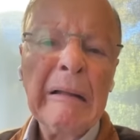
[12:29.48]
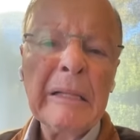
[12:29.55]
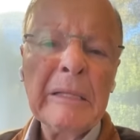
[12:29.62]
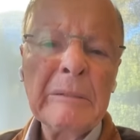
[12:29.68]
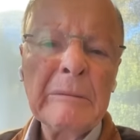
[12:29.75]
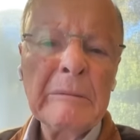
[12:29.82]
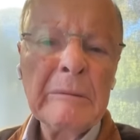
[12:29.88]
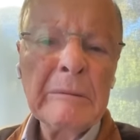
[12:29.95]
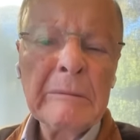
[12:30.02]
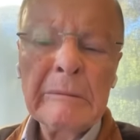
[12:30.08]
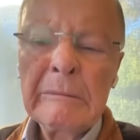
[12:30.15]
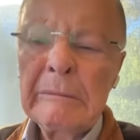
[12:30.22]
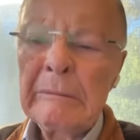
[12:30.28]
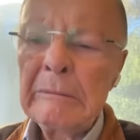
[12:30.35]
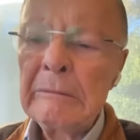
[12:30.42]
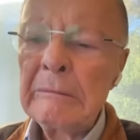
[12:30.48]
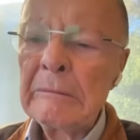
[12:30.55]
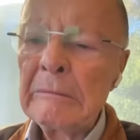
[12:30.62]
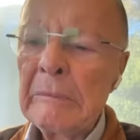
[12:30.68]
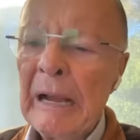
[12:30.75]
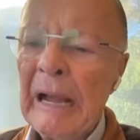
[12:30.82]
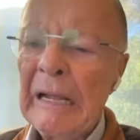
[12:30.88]
everything that was
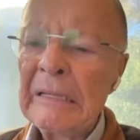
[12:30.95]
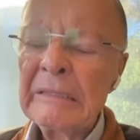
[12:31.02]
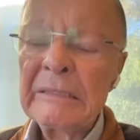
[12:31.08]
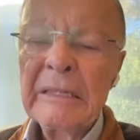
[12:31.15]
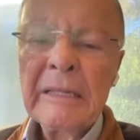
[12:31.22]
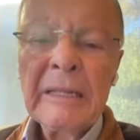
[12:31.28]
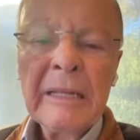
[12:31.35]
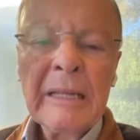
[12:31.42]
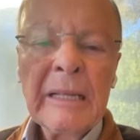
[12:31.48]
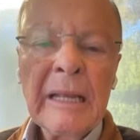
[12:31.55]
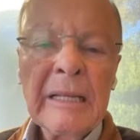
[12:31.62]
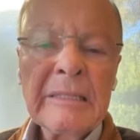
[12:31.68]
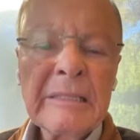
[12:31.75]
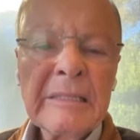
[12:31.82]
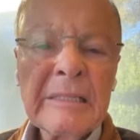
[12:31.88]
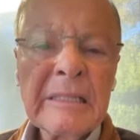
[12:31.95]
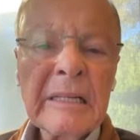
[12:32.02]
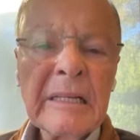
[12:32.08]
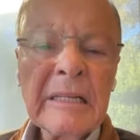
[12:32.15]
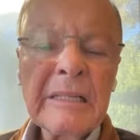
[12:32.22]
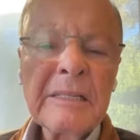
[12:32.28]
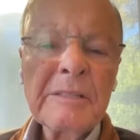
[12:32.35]
bad. These
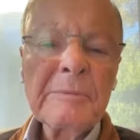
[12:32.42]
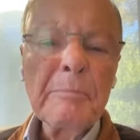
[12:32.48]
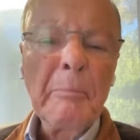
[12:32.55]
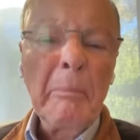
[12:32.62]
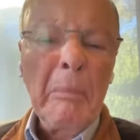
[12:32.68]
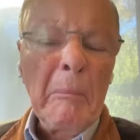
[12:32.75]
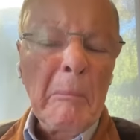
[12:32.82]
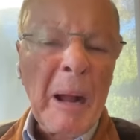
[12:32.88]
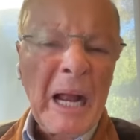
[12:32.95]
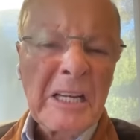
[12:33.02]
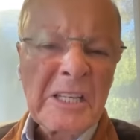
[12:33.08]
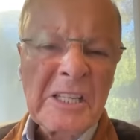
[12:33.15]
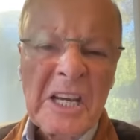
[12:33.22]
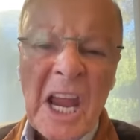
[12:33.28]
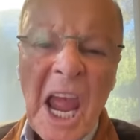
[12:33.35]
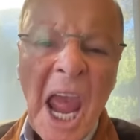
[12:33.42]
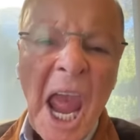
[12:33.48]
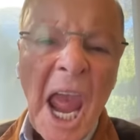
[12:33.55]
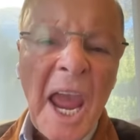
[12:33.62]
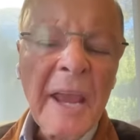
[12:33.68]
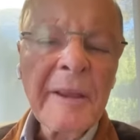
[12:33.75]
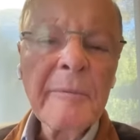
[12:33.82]
extremely
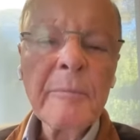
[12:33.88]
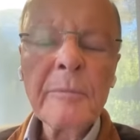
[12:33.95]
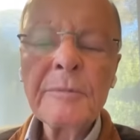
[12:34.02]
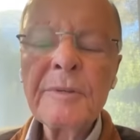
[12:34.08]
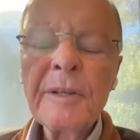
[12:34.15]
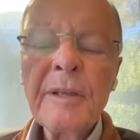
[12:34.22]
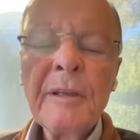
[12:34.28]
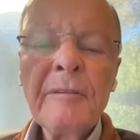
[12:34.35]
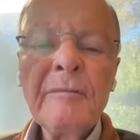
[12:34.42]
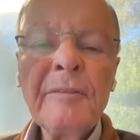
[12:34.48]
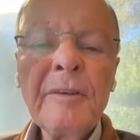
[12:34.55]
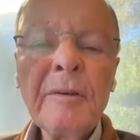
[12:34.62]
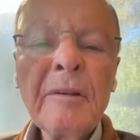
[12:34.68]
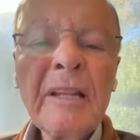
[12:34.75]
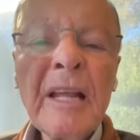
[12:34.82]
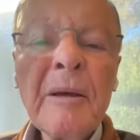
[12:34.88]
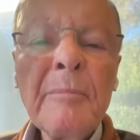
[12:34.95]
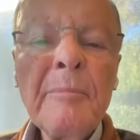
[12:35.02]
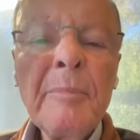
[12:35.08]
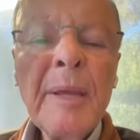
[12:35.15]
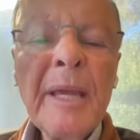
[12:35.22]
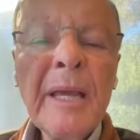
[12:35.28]
skinny dogs would
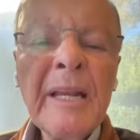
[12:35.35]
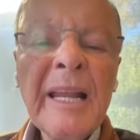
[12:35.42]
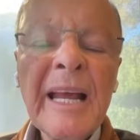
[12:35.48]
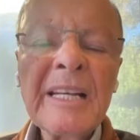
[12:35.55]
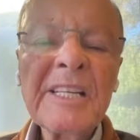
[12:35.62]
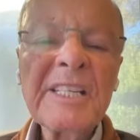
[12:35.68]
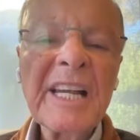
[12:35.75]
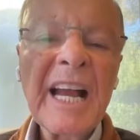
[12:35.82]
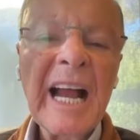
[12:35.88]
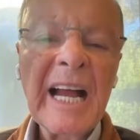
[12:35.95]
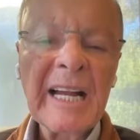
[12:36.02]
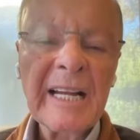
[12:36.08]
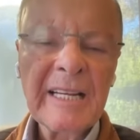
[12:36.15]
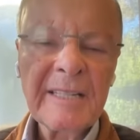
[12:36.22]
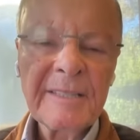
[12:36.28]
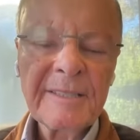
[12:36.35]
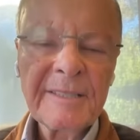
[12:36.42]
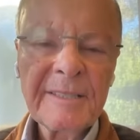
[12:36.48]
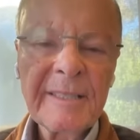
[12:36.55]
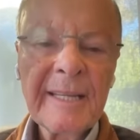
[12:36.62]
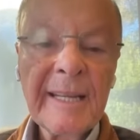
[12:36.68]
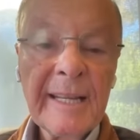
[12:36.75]
come to lick his
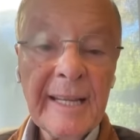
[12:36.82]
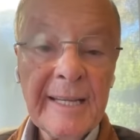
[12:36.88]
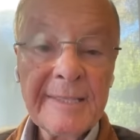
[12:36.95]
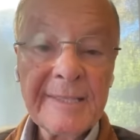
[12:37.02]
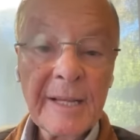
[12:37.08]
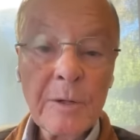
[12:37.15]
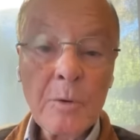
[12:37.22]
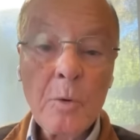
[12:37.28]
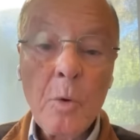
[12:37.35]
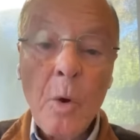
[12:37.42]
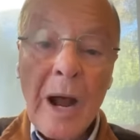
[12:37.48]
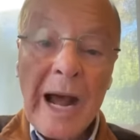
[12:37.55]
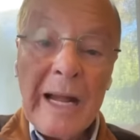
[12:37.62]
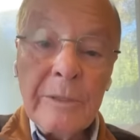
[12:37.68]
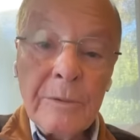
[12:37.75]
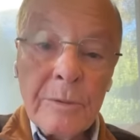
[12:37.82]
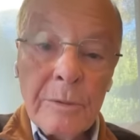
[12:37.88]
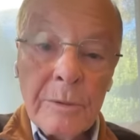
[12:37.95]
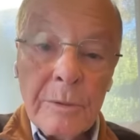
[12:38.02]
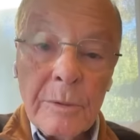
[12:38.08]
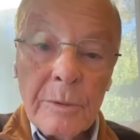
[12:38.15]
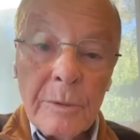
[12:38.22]
sores. This was the
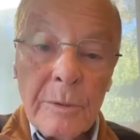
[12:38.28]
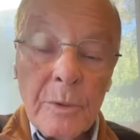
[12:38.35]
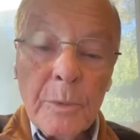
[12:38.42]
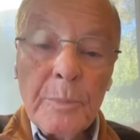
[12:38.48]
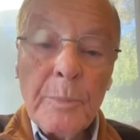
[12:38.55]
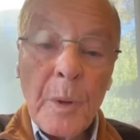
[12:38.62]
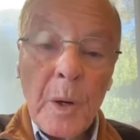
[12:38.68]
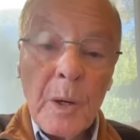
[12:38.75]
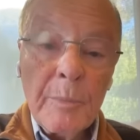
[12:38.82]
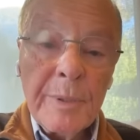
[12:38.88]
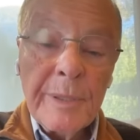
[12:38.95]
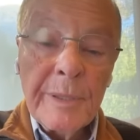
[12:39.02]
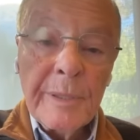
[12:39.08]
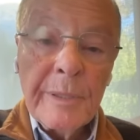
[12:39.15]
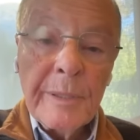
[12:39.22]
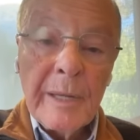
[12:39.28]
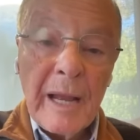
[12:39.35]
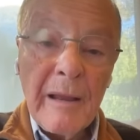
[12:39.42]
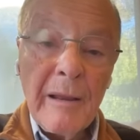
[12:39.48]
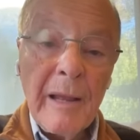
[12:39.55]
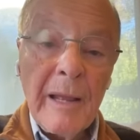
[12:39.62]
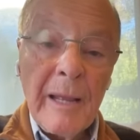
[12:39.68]
situation of the
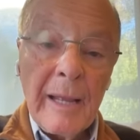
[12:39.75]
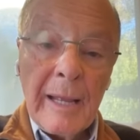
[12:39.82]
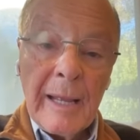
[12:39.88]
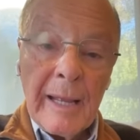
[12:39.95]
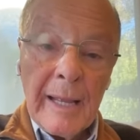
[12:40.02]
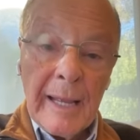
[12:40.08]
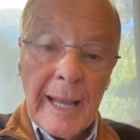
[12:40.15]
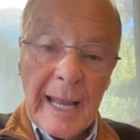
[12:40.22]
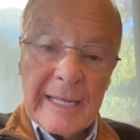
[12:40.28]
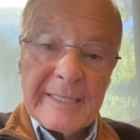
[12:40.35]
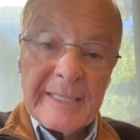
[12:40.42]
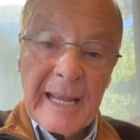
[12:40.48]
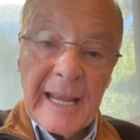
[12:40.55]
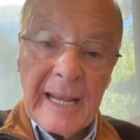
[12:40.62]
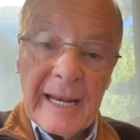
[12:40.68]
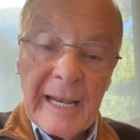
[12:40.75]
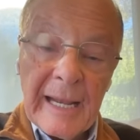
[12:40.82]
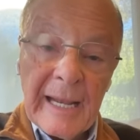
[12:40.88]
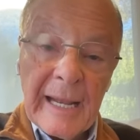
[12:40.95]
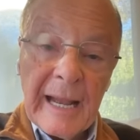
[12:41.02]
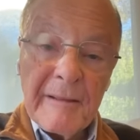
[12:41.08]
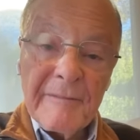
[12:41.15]
poor man.
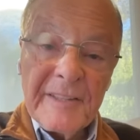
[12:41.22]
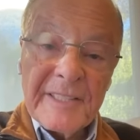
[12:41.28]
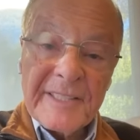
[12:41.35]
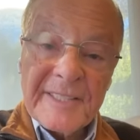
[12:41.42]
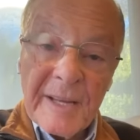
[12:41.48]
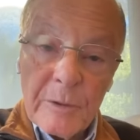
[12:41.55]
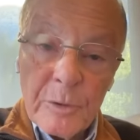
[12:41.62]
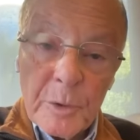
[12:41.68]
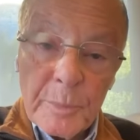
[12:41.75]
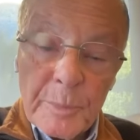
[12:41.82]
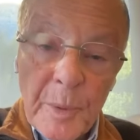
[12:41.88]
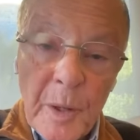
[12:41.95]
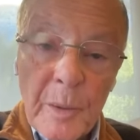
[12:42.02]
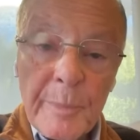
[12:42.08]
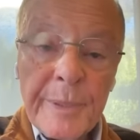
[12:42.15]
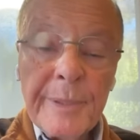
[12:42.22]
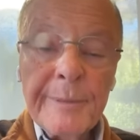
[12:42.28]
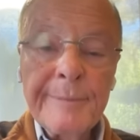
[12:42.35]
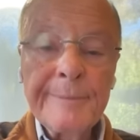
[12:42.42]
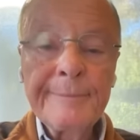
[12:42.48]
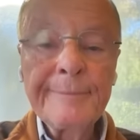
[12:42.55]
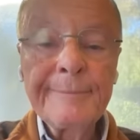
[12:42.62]
That was the vision of the
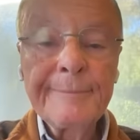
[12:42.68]
poor,